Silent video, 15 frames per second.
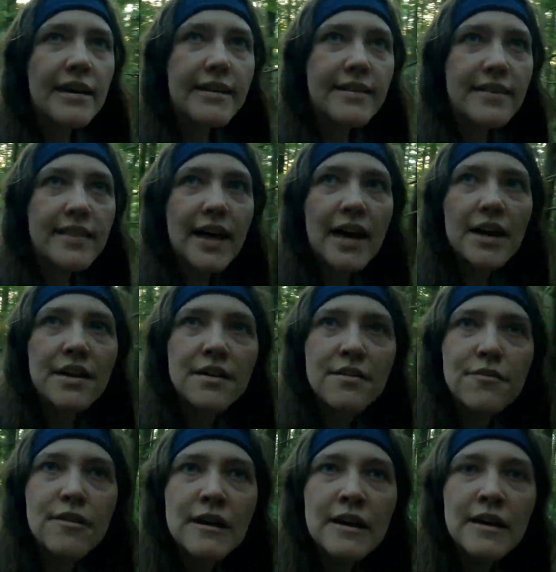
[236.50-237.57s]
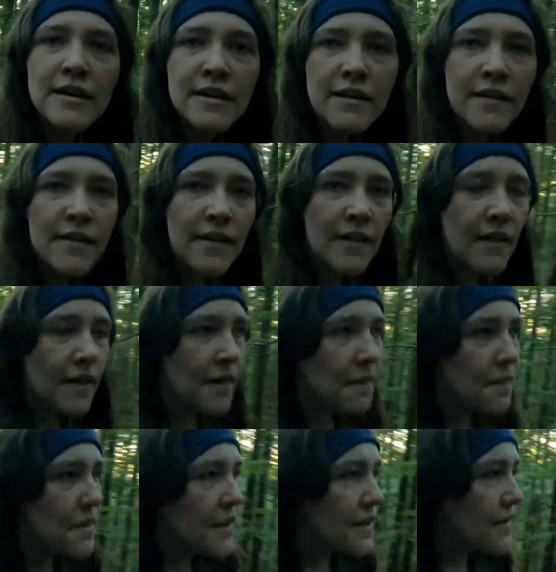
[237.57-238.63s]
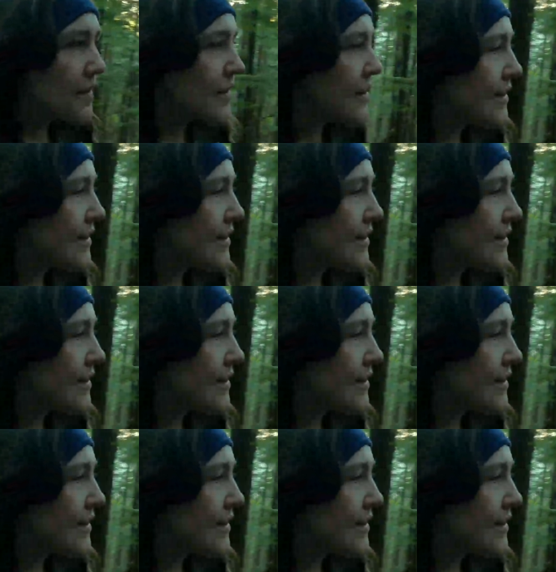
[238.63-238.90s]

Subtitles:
it's a lot of this